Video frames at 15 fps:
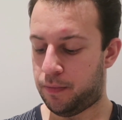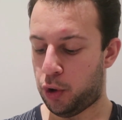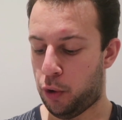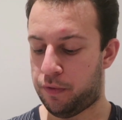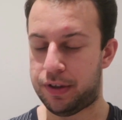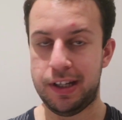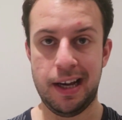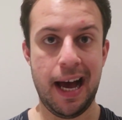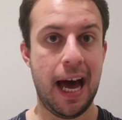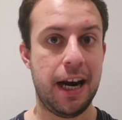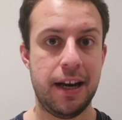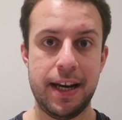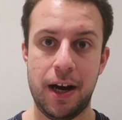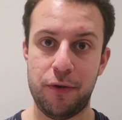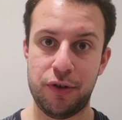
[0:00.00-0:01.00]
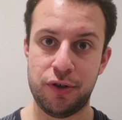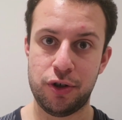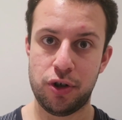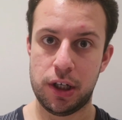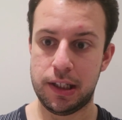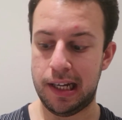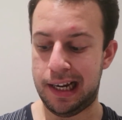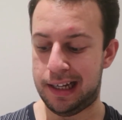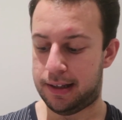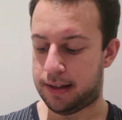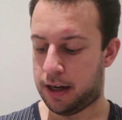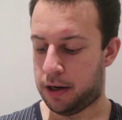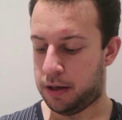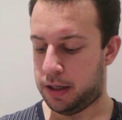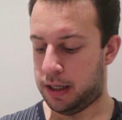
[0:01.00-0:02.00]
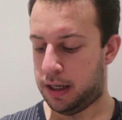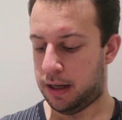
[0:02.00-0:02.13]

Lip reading: Obviously Hannah now doesn't trust Alyssa.